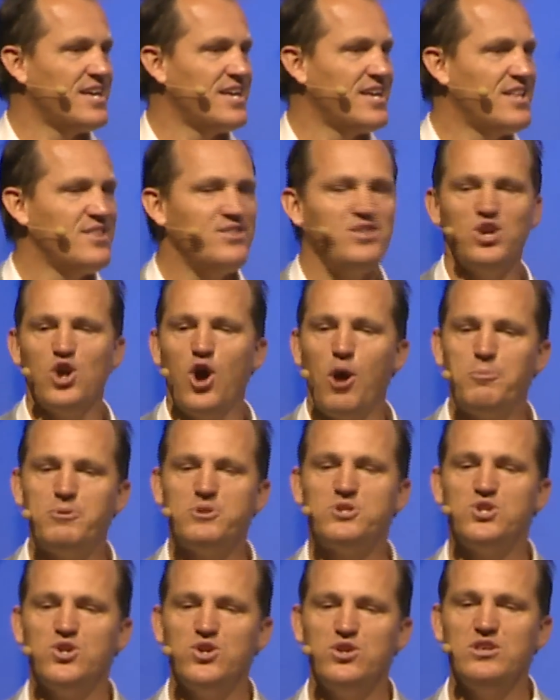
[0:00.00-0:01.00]
the
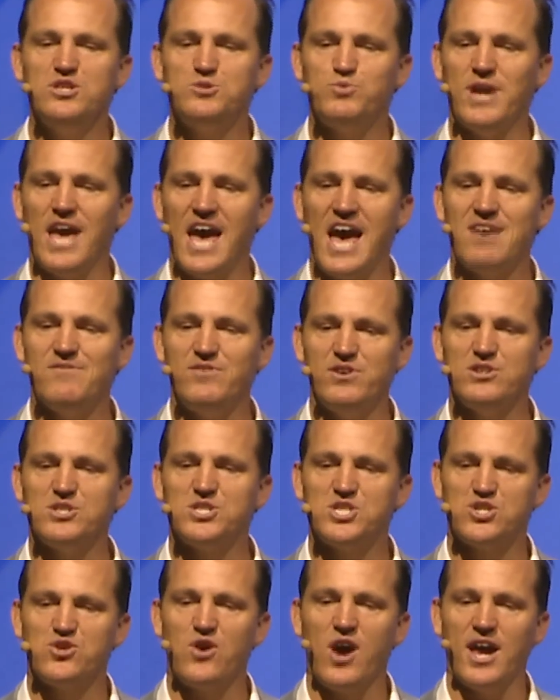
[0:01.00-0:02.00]
opportunities we have in
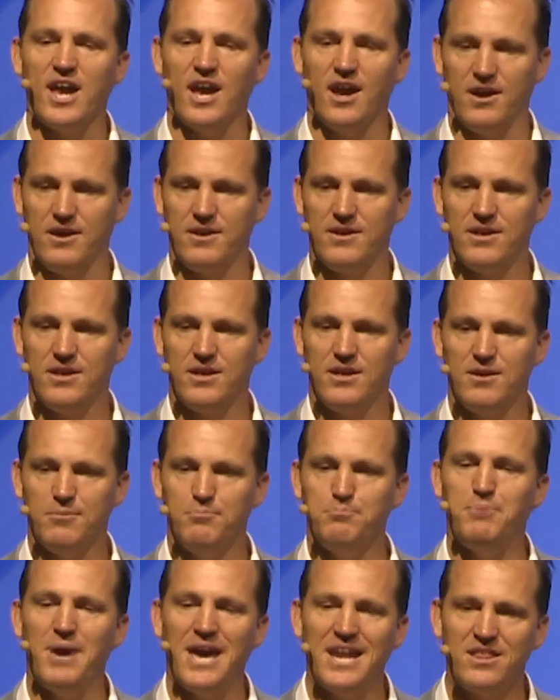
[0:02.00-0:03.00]
Australia
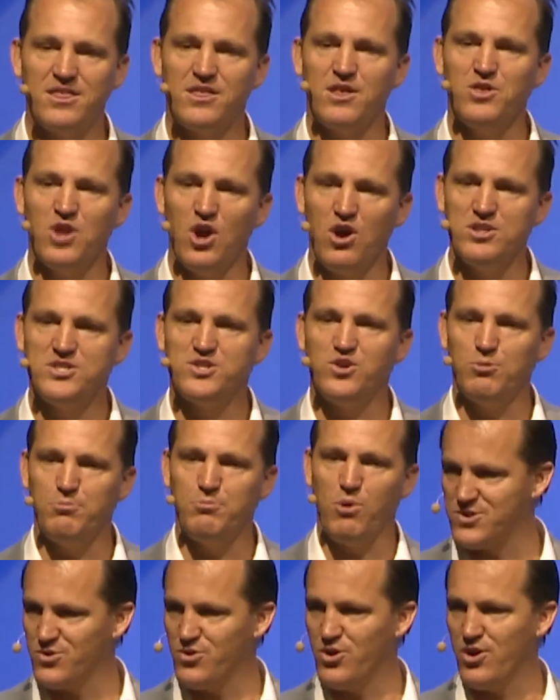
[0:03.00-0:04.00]
better than those that are
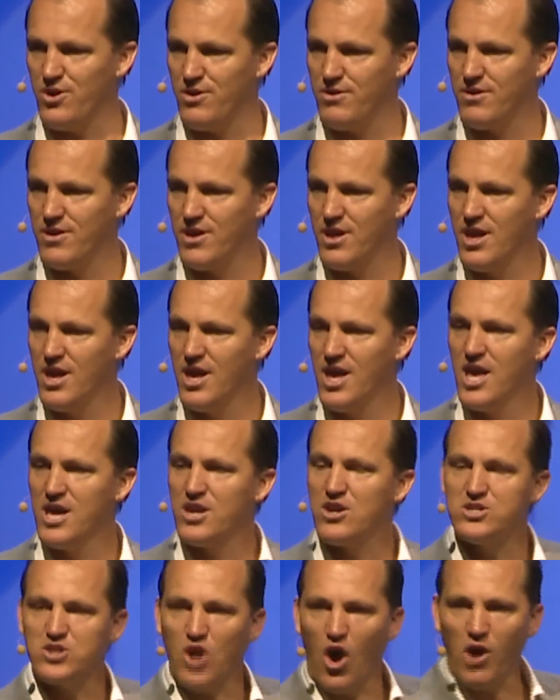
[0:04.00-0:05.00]
born or no?
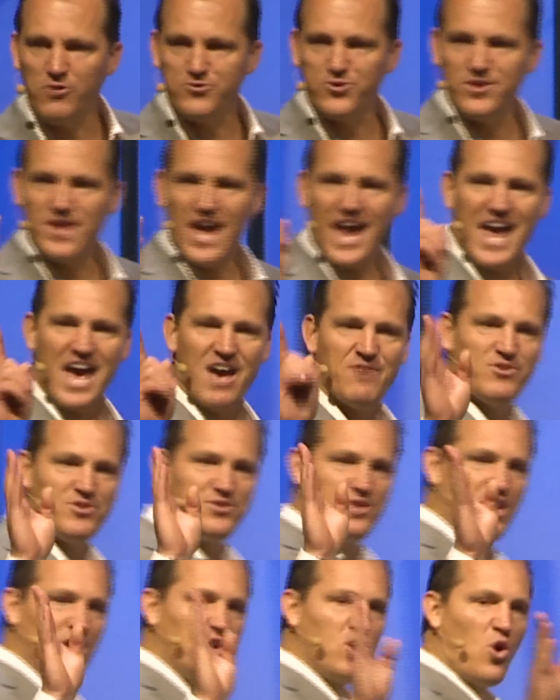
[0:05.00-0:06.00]
Because often they have a
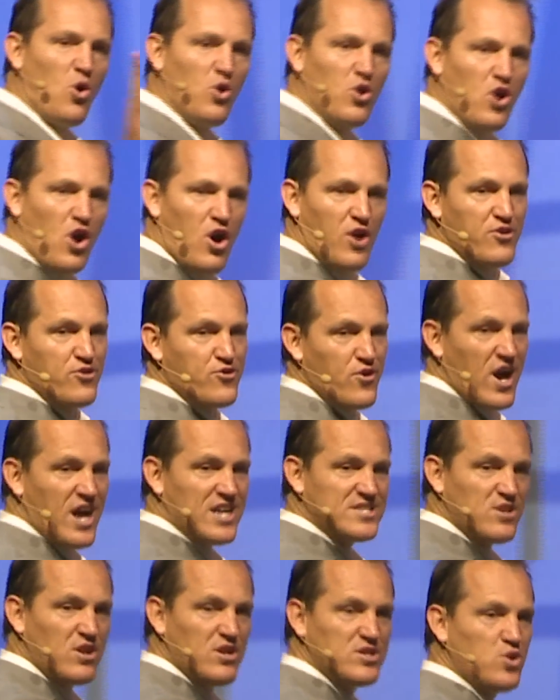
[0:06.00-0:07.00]
thing called
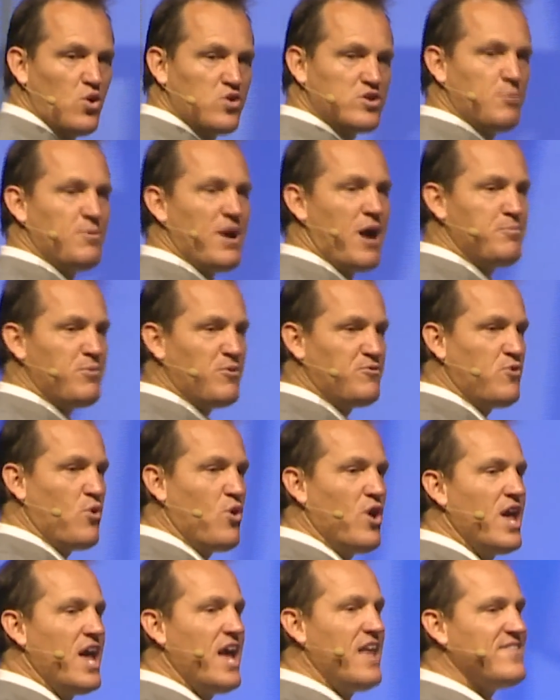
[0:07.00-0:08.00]
contrast that I talked about before.
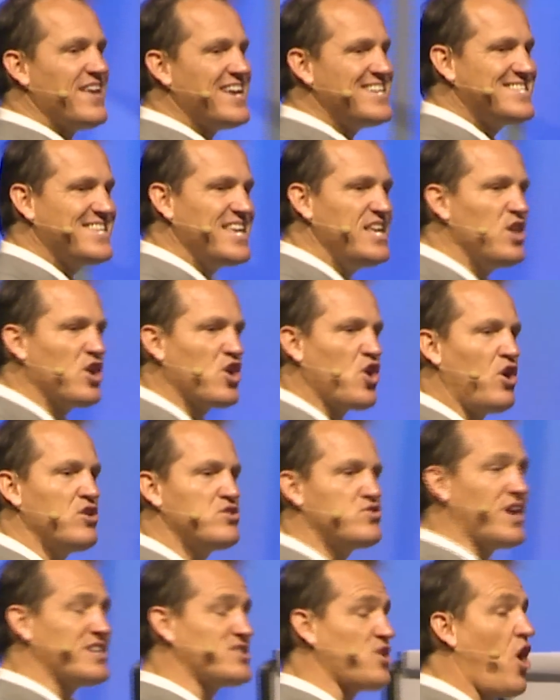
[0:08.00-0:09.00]
They see the
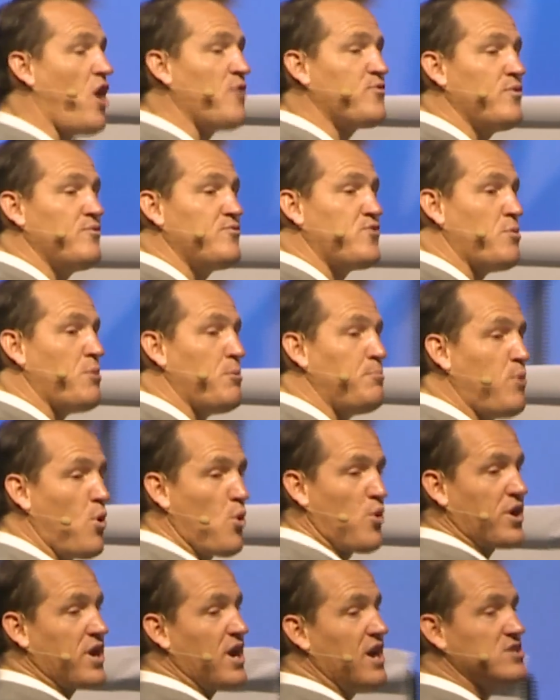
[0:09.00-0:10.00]
contrast often from a
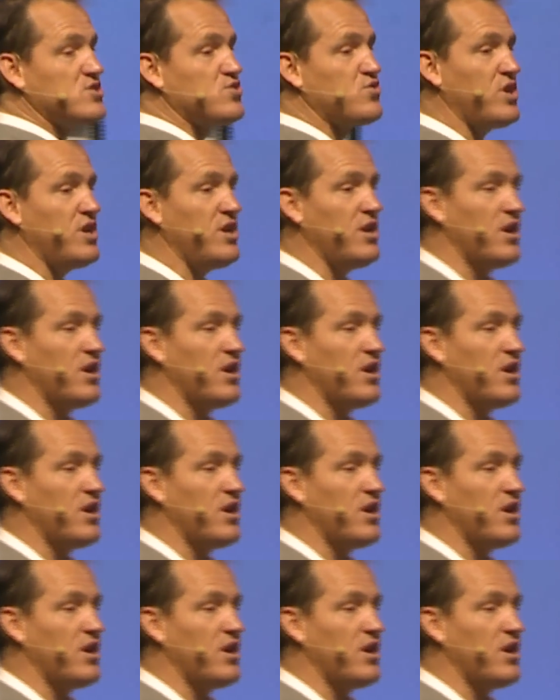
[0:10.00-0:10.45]
poorer country